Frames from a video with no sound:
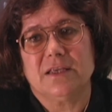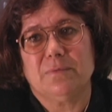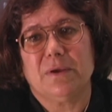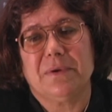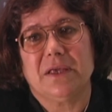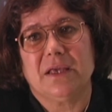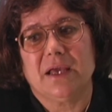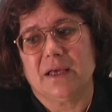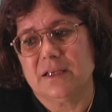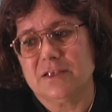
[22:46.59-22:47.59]

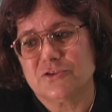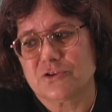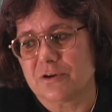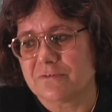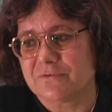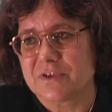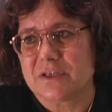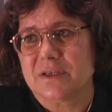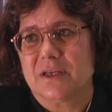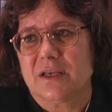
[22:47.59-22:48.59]
DPP, and he served